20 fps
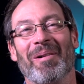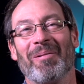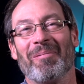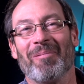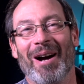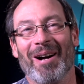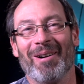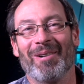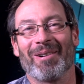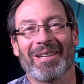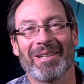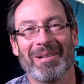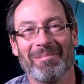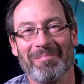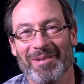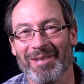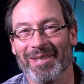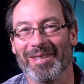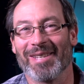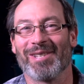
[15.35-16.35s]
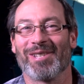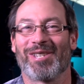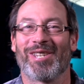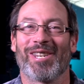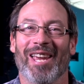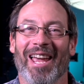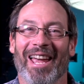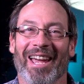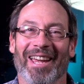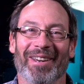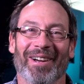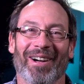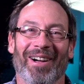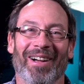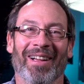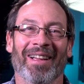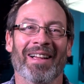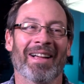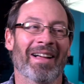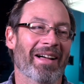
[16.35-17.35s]
Welcome to the
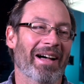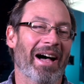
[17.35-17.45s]
channel.